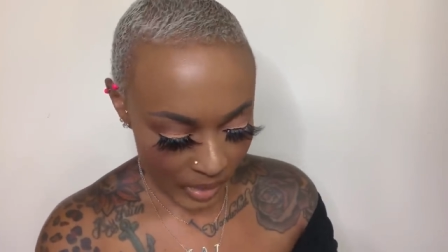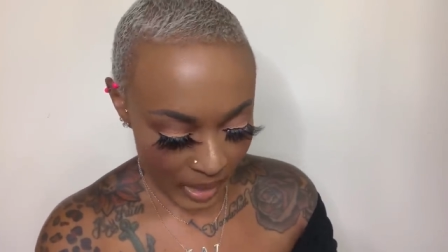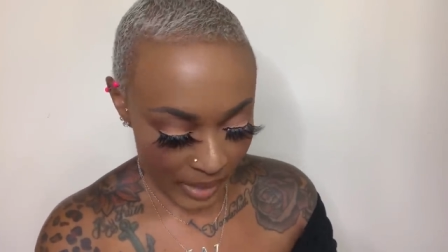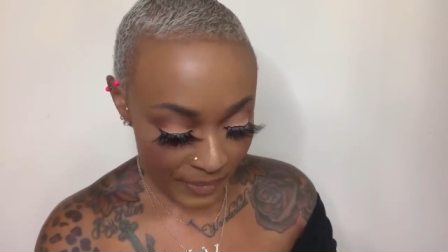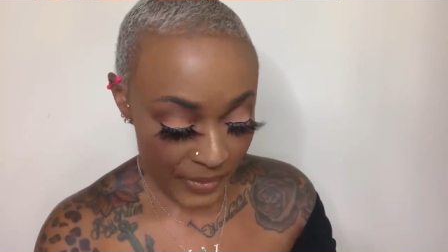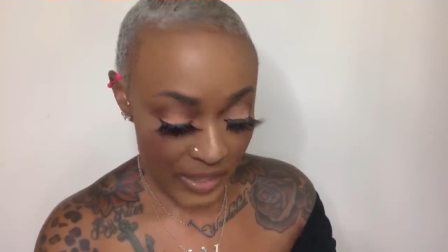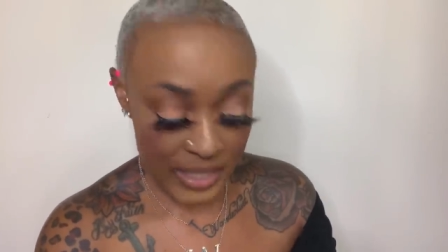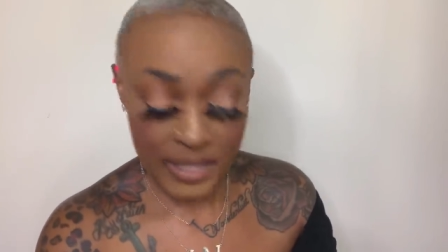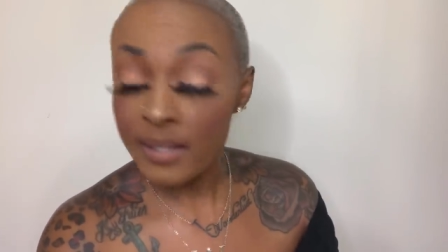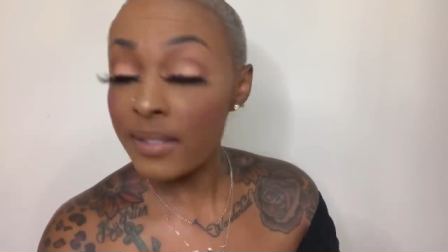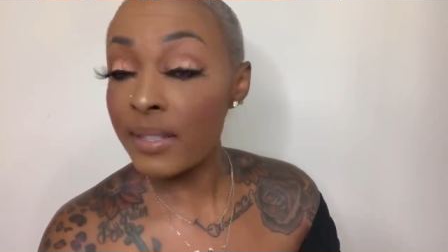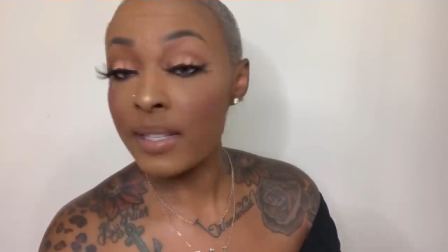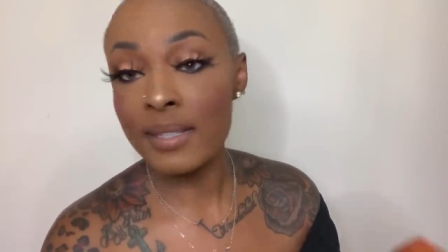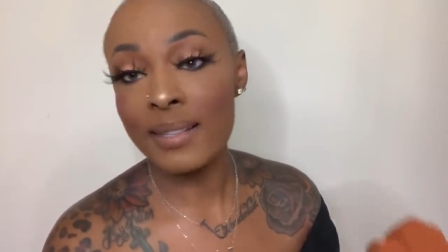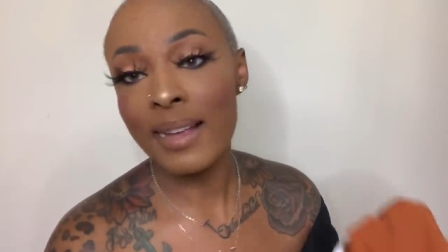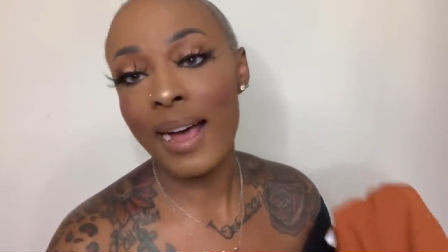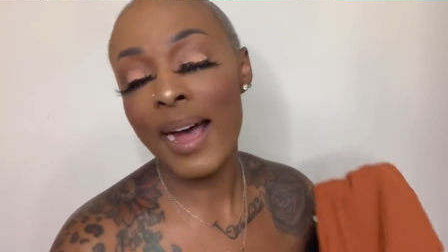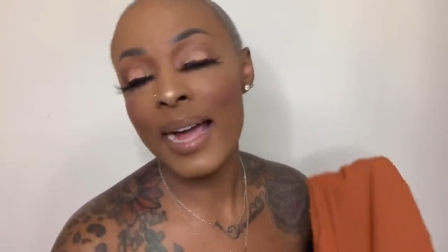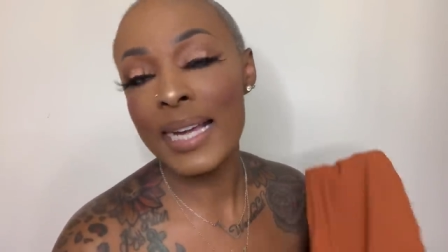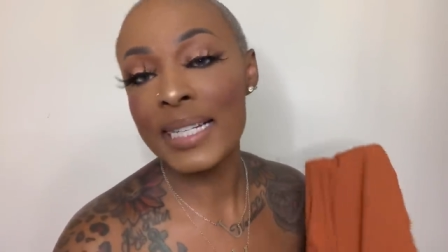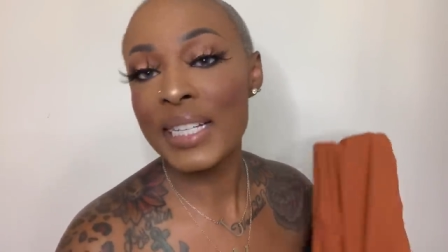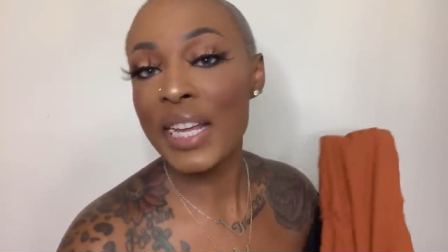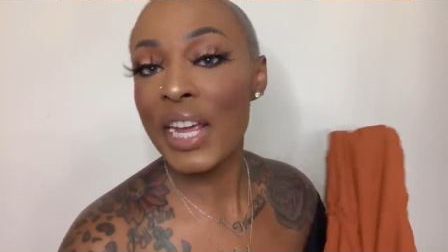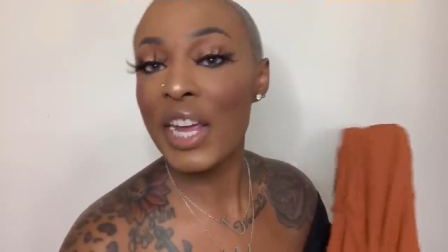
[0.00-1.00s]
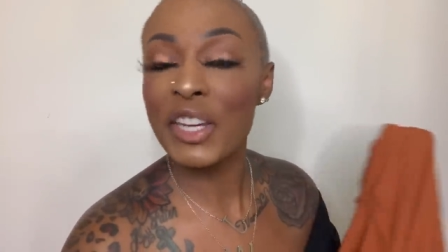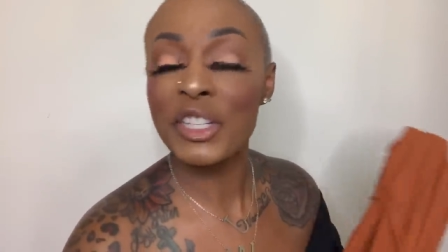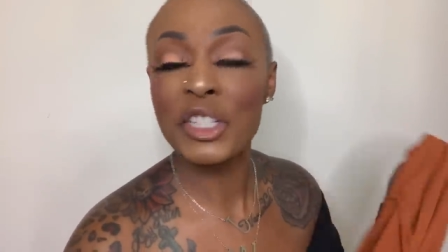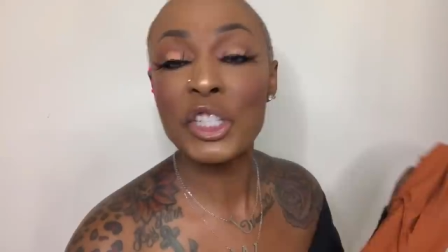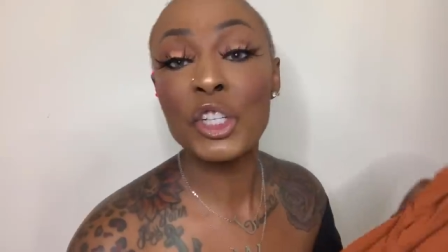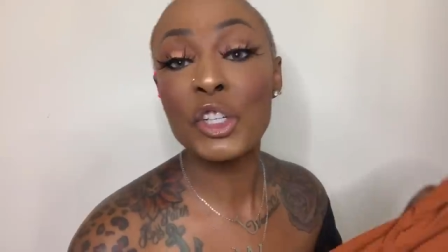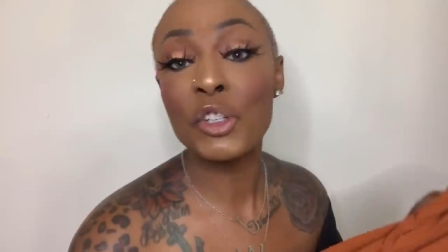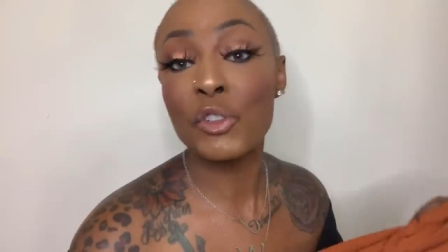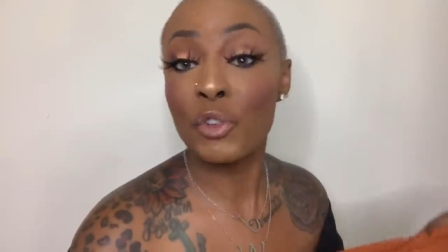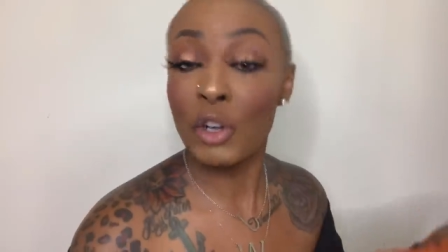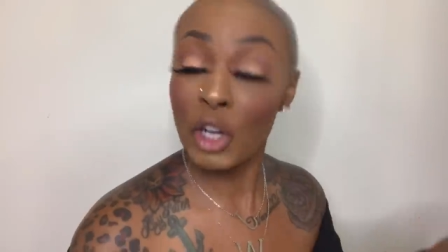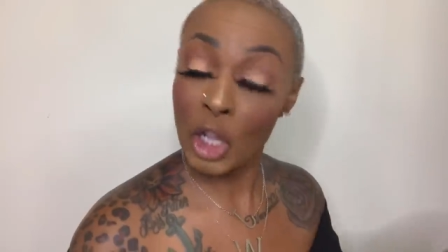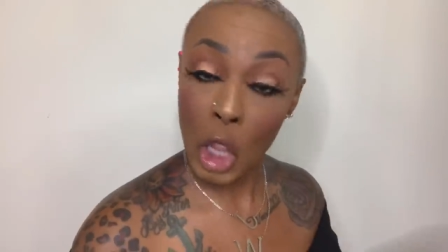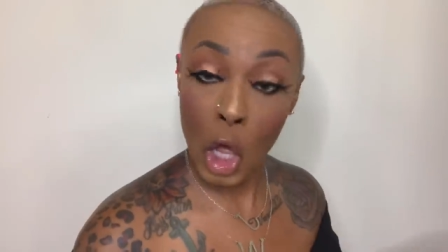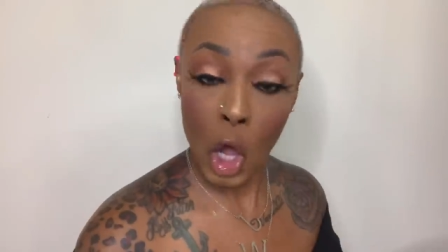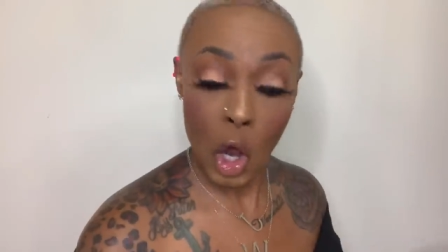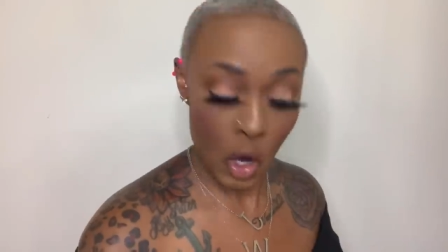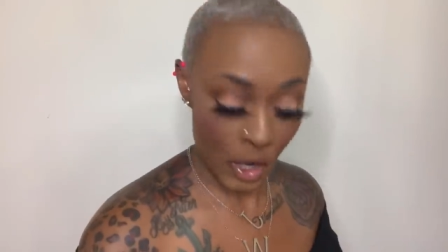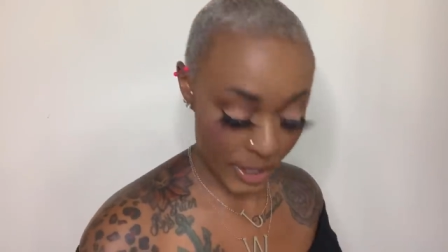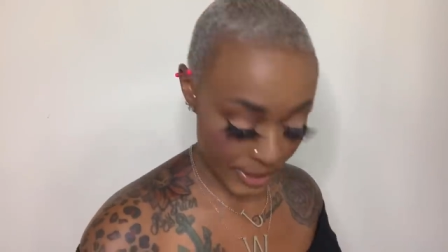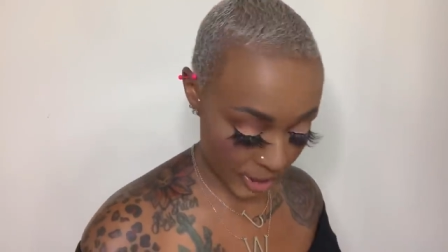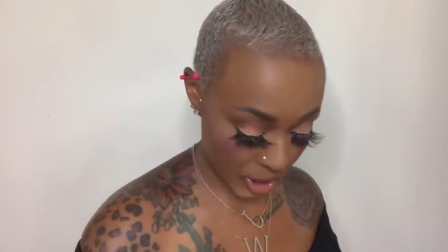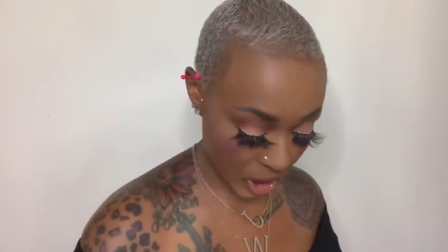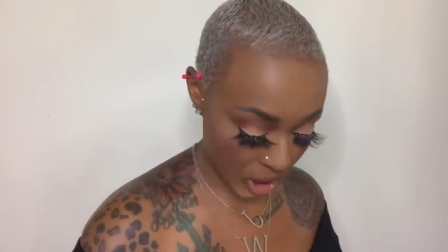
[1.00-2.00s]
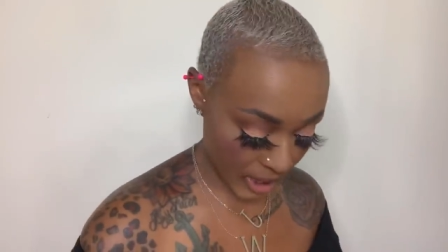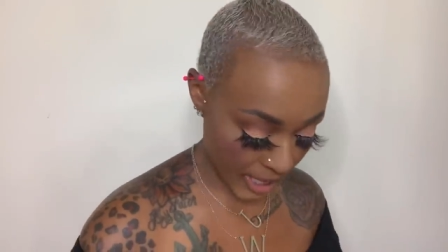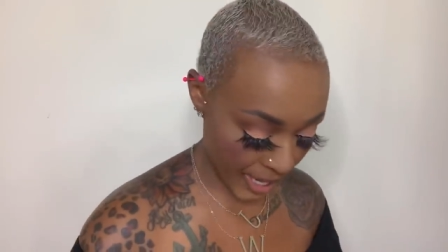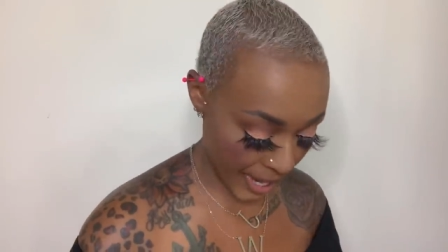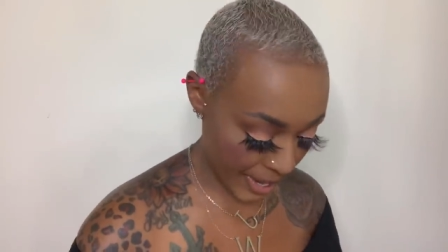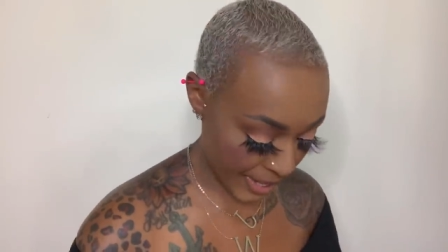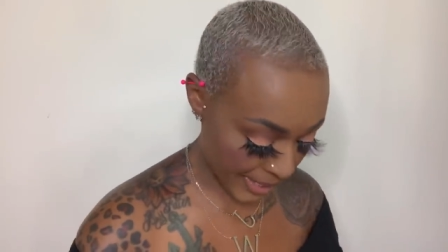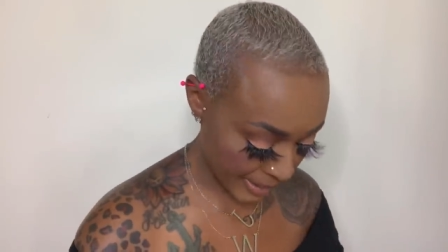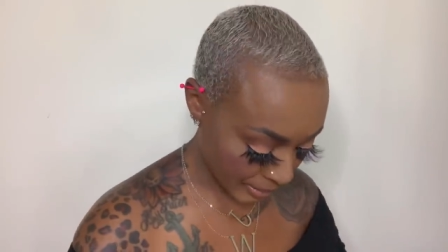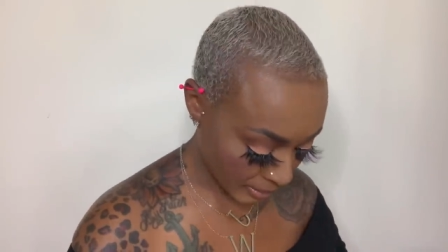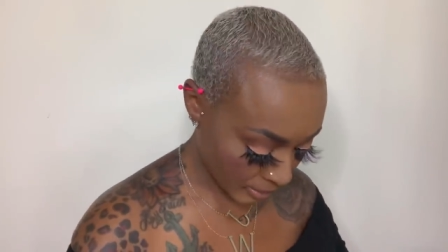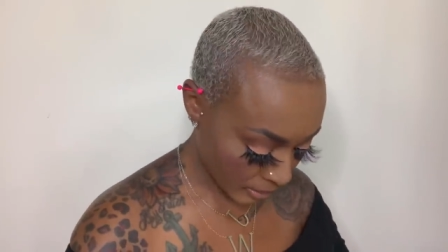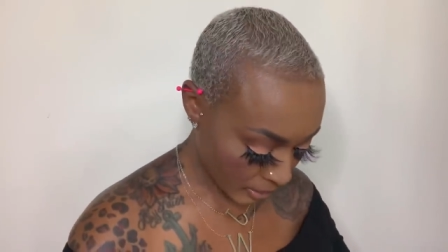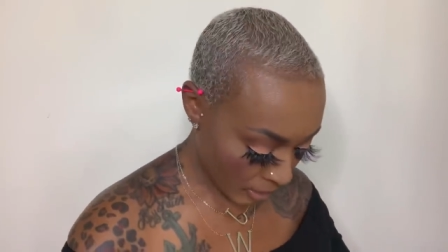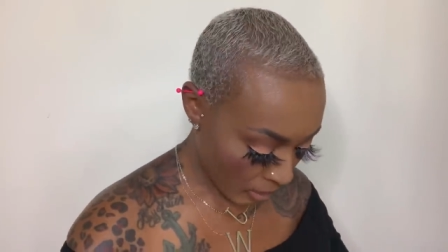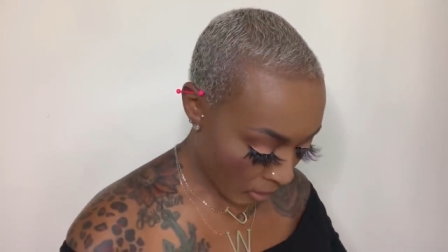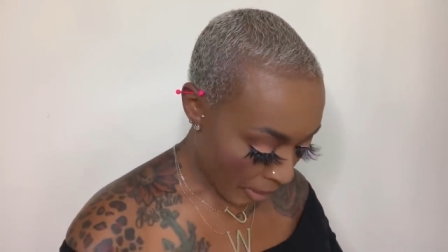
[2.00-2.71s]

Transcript: This is a size extra large, okay?